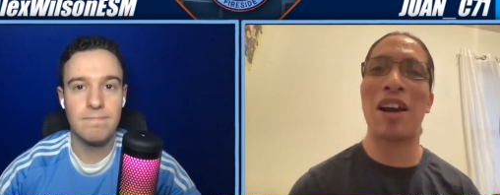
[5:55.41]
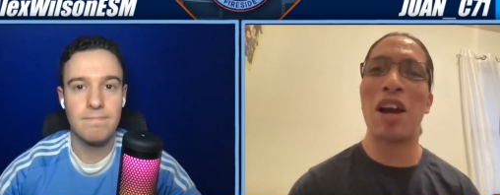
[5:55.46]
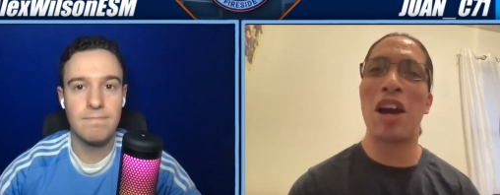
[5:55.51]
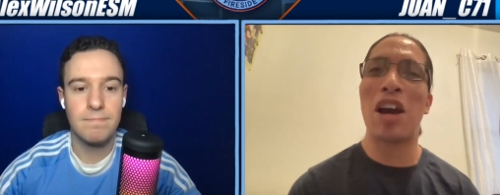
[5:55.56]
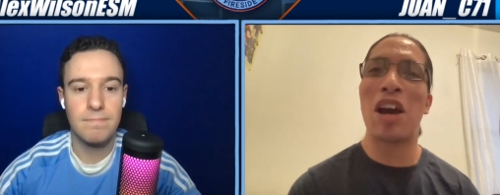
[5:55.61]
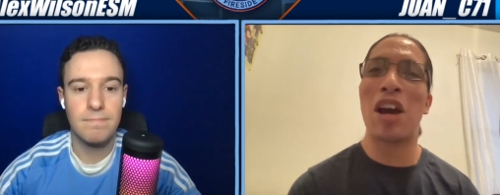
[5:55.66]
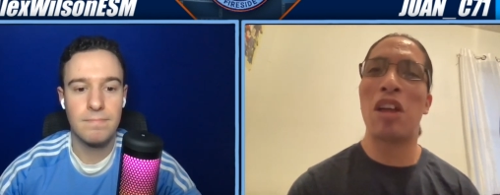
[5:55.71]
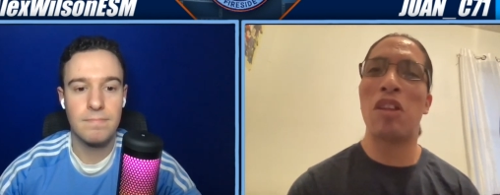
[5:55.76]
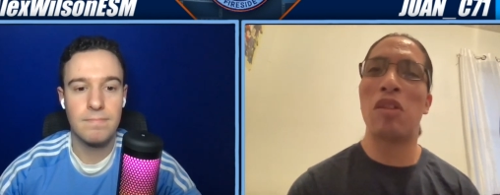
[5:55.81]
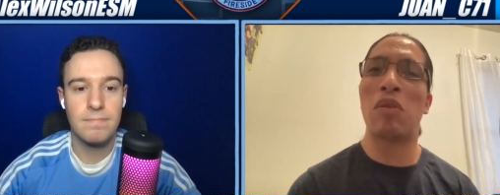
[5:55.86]

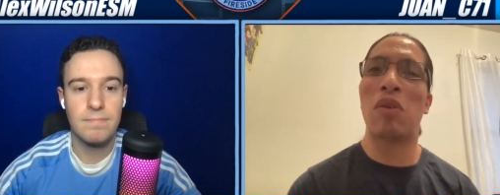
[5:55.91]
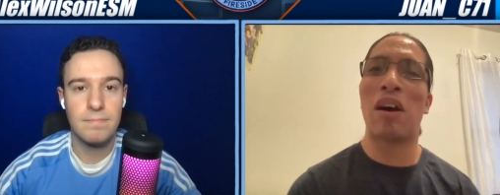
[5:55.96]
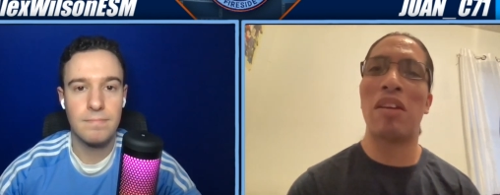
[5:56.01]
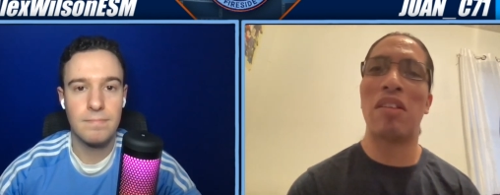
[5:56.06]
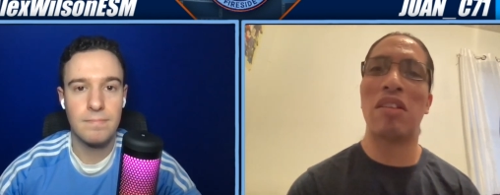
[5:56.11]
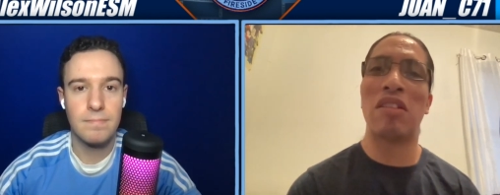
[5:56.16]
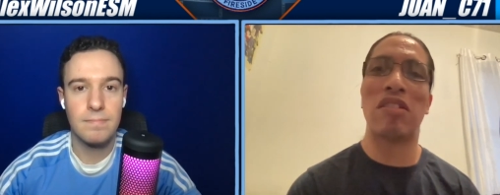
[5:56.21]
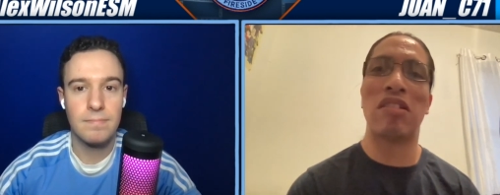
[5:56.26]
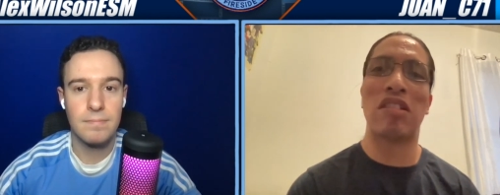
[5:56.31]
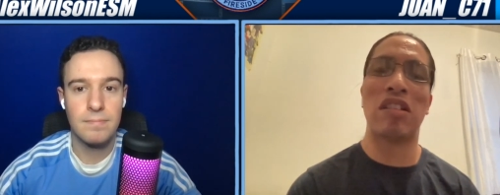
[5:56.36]
Speaker 1: throughout the
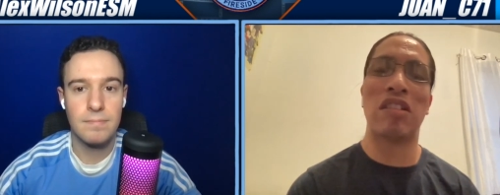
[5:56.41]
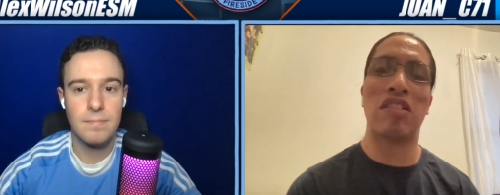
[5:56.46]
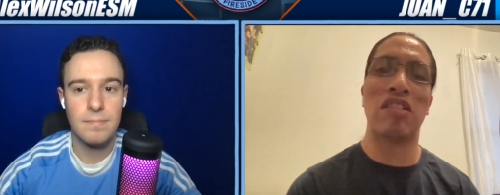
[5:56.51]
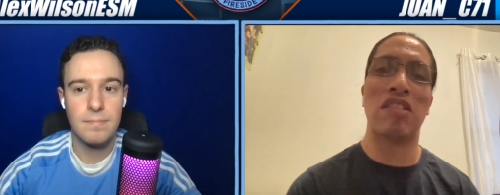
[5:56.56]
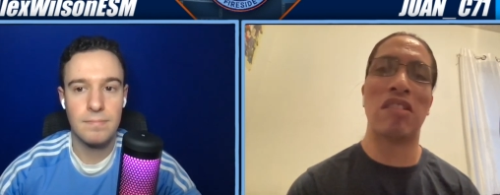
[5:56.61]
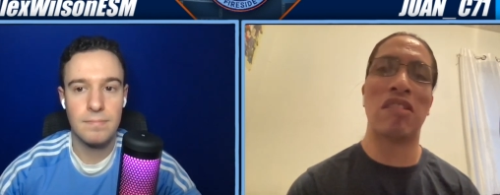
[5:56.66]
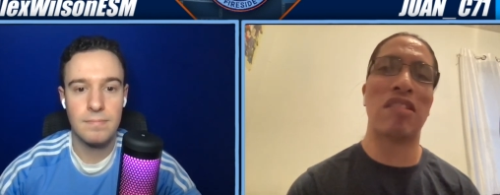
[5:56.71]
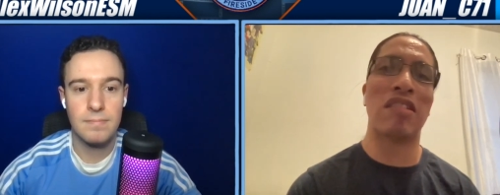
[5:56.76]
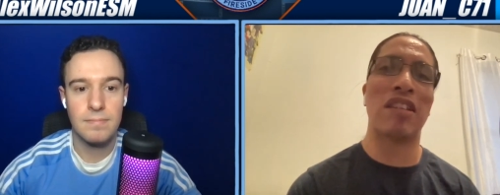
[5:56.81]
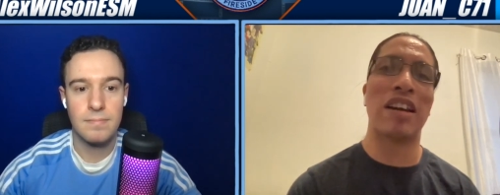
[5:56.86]
seasons,
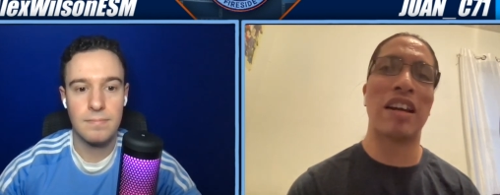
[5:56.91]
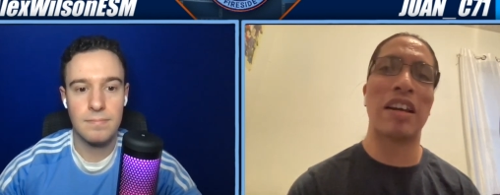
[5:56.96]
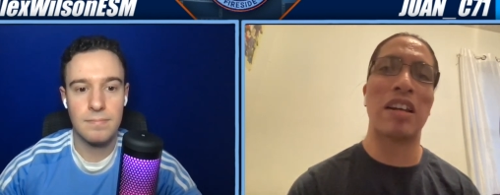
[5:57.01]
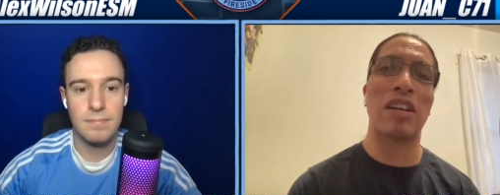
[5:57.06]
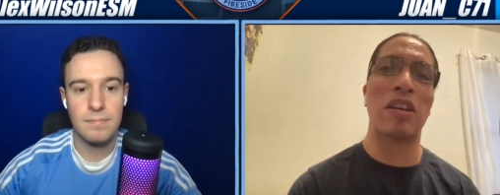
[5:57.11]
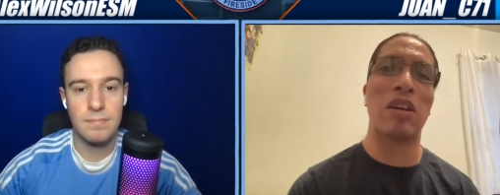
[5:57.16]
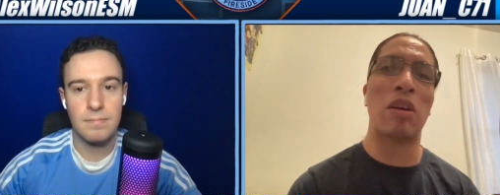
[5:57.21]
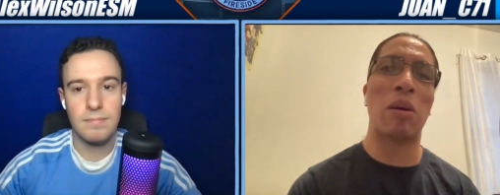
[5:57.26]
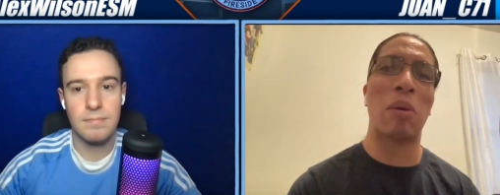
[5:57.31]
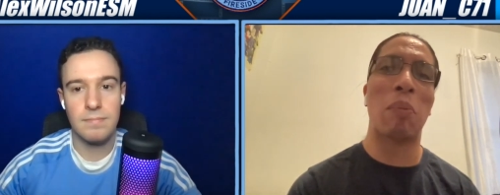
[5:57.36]
like you know
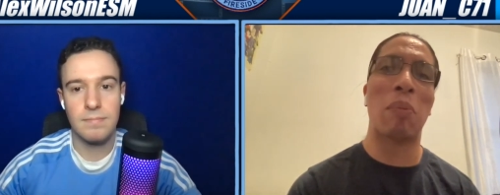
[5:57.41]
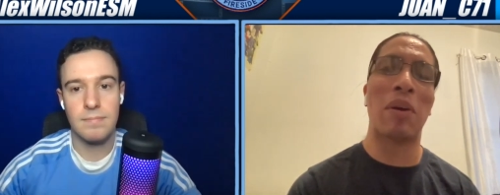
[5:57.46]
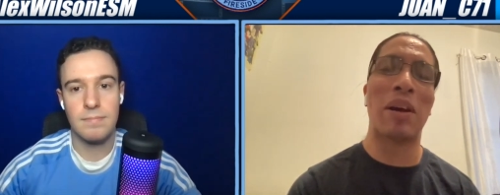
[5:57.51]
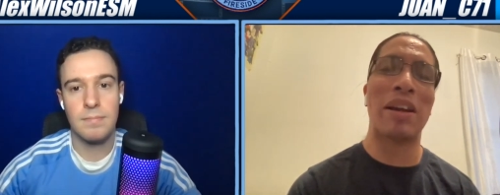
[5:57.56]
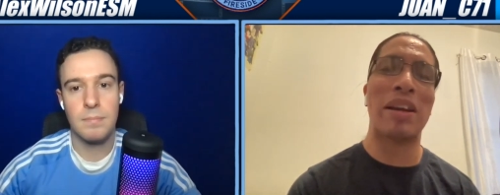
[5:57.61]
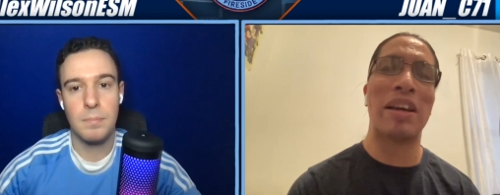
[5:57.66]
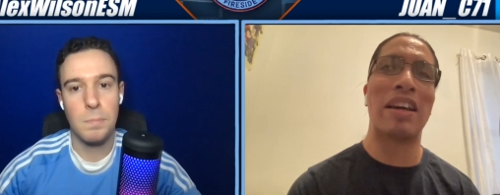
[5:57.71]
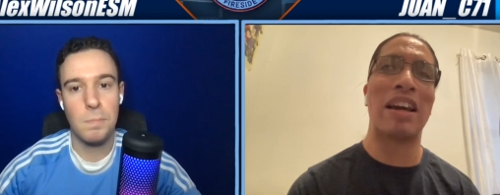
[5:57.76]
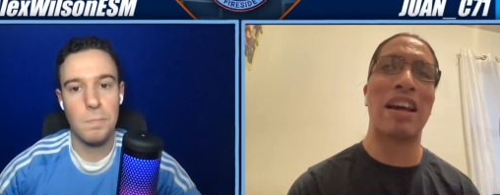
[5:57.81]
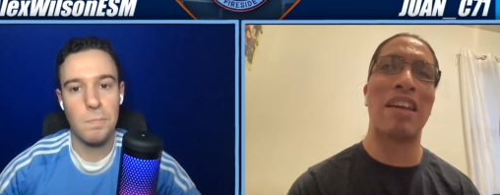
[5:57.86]
playing
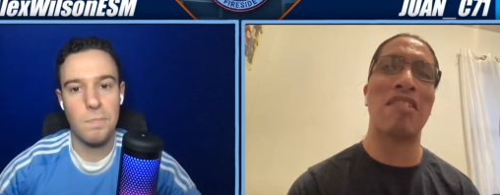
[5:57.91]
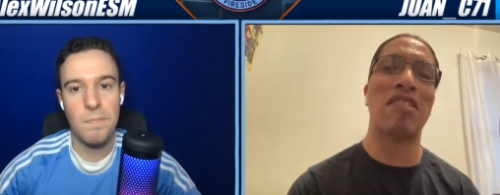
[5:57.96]
against them.